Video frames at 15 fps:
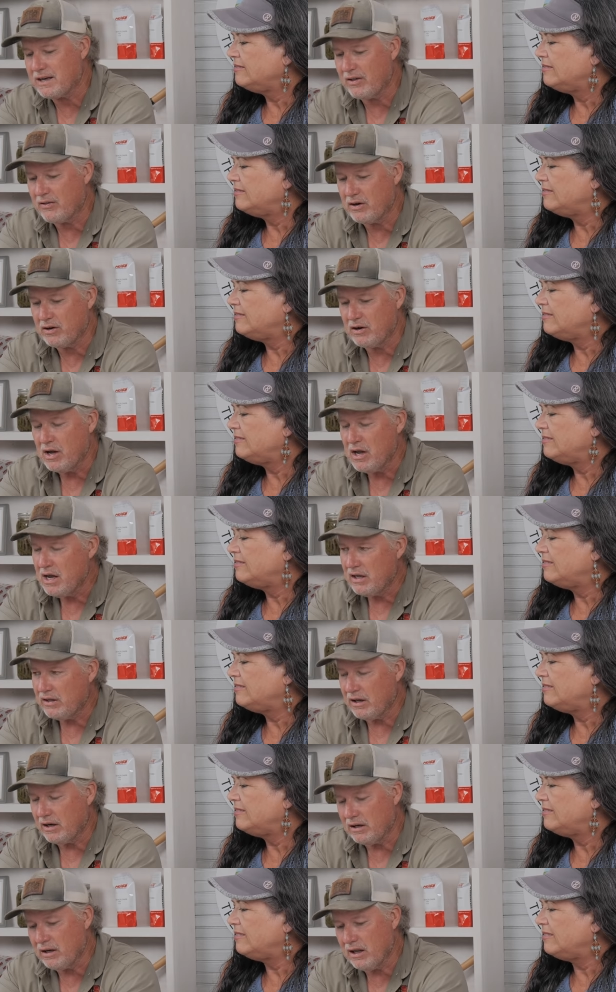Speaker 1: out there
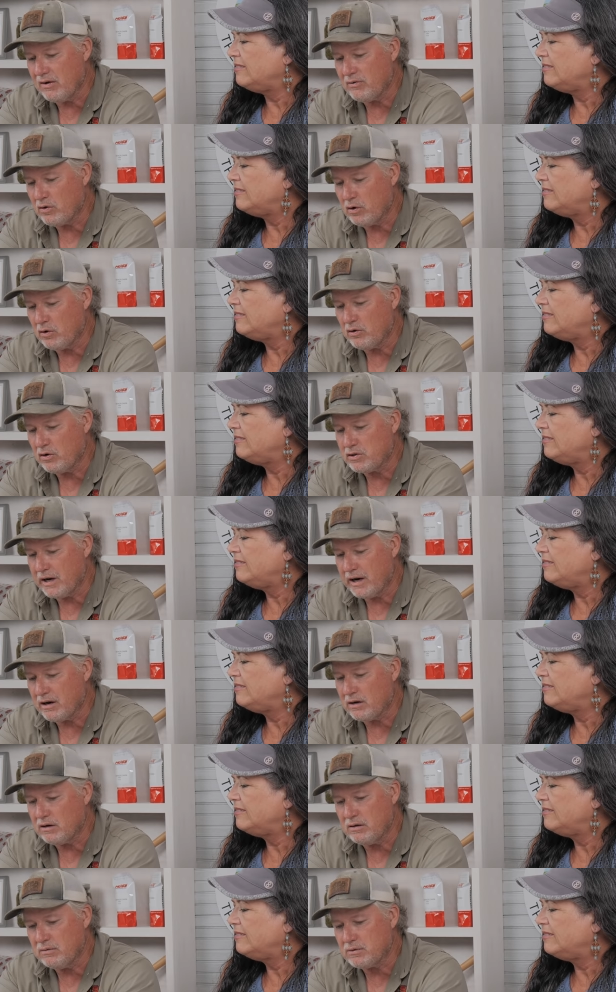that love growing those
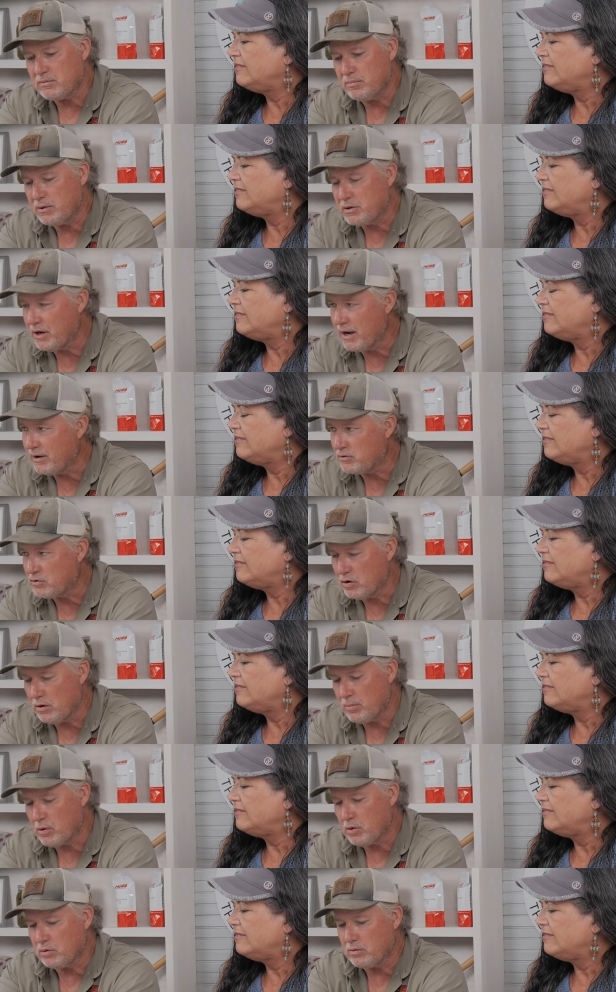heirlooms, but you have
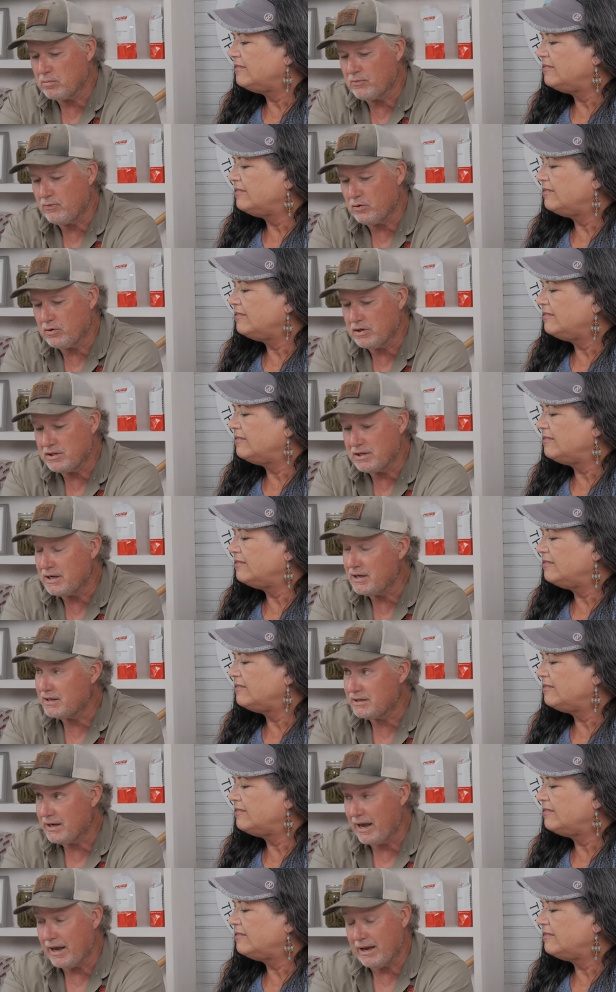trouble growing for
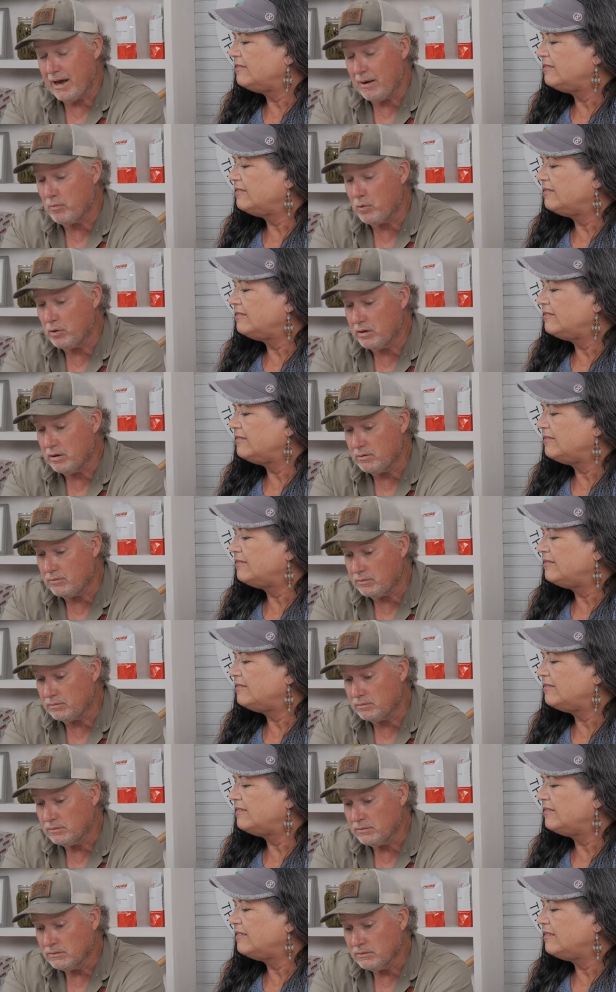disease. Hey, I'm one of them.
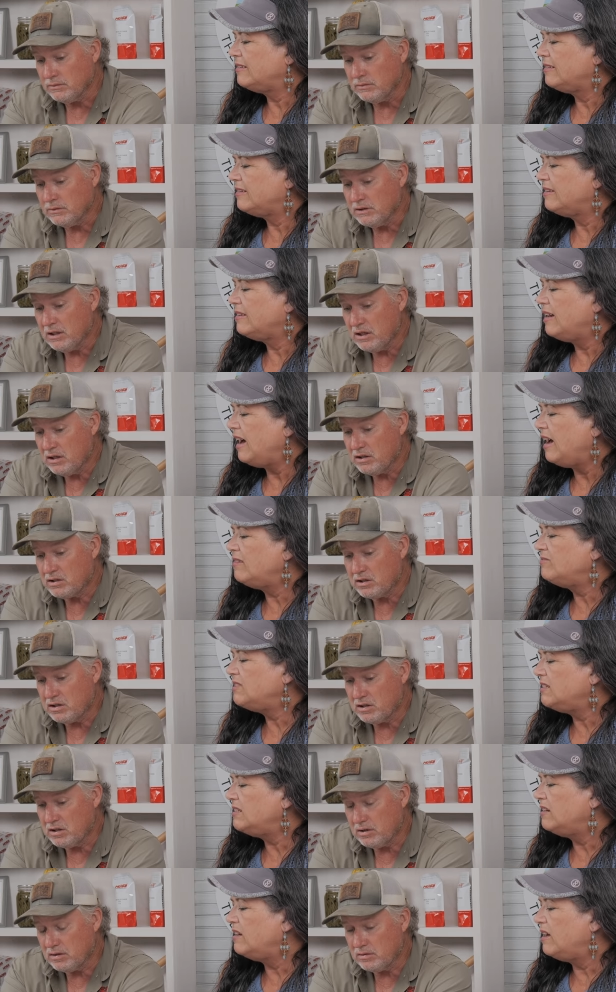
Speaker 2: I've
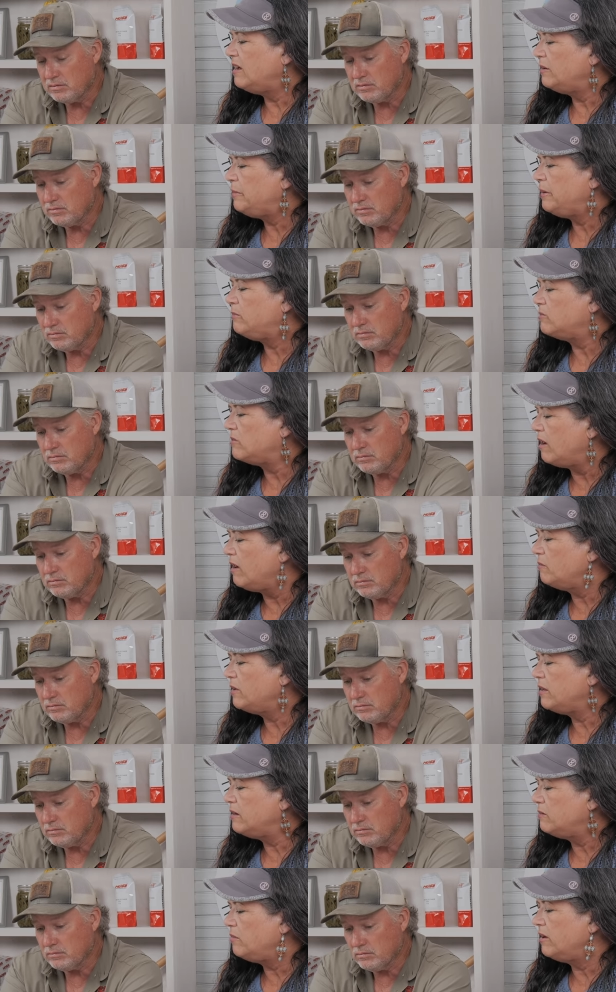seen a lot of people
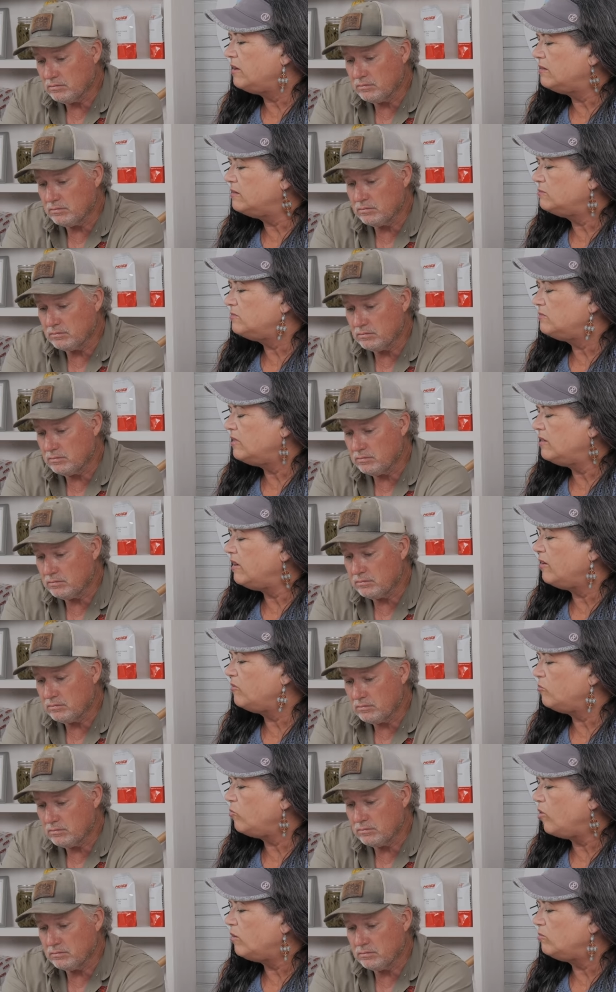comment about they're
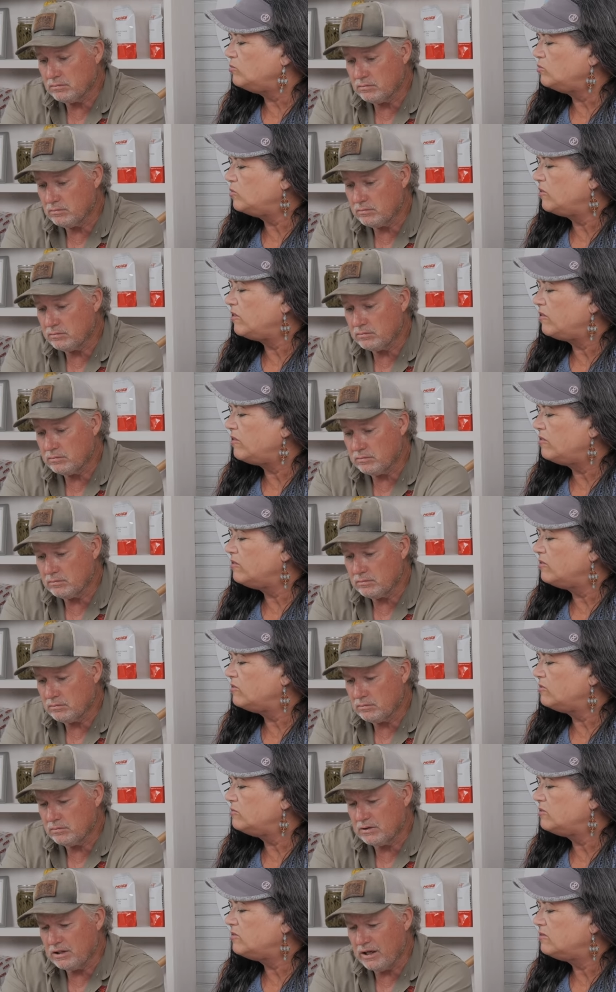having problems with their
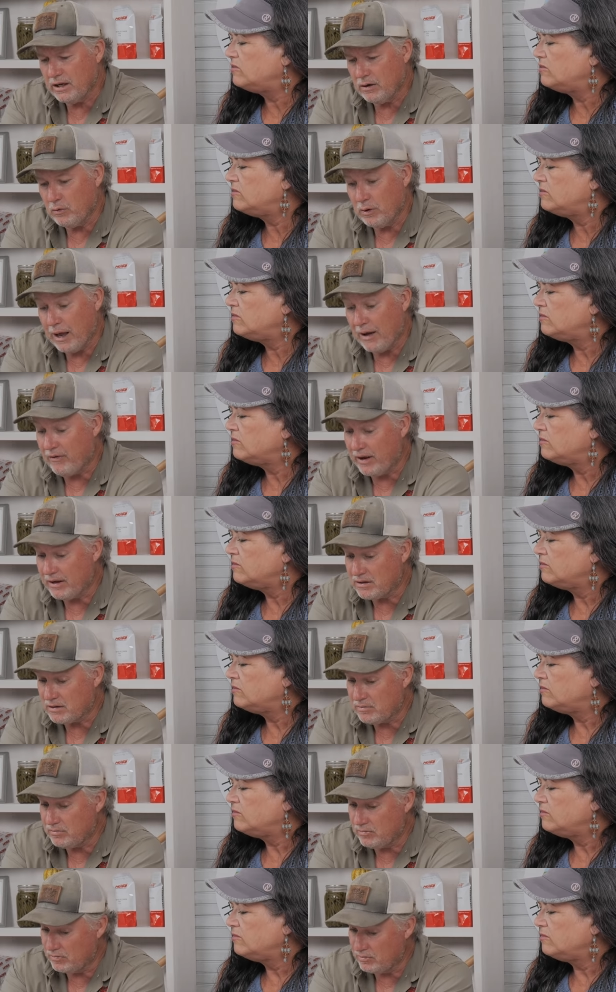heirlooms.
Speaker 1: Yeah, well, I've had
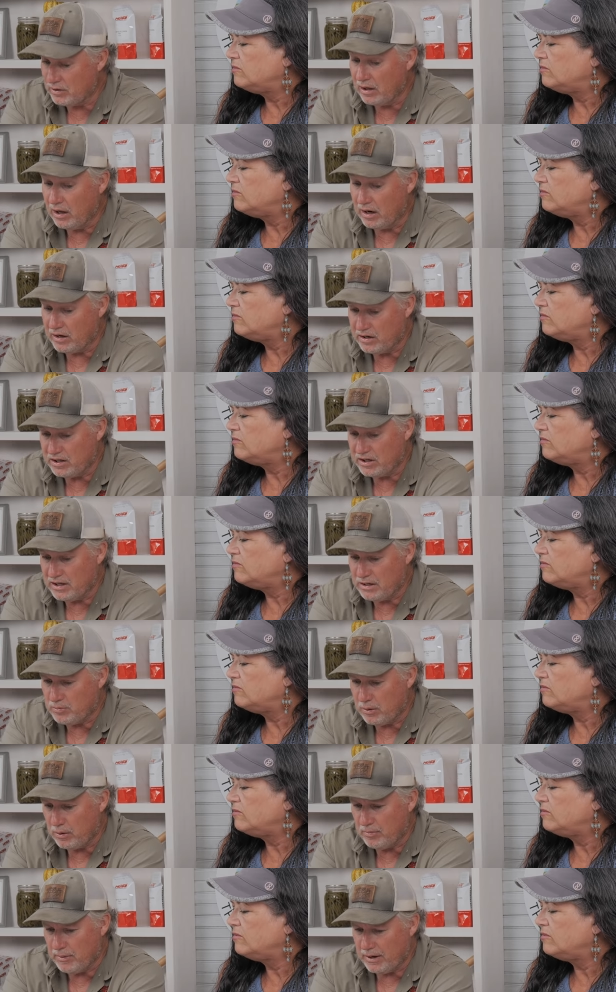a lot of disease
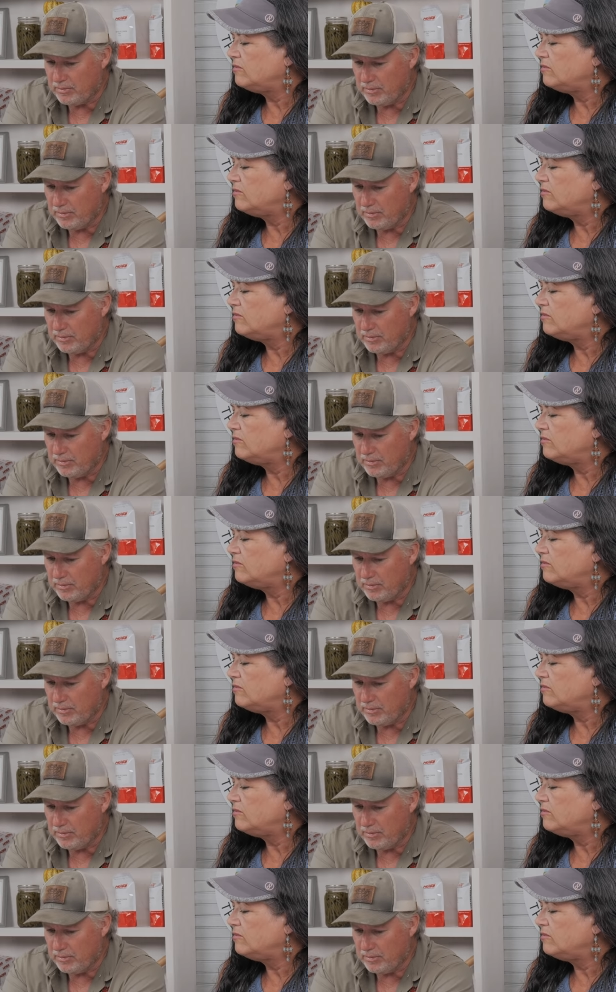problems with my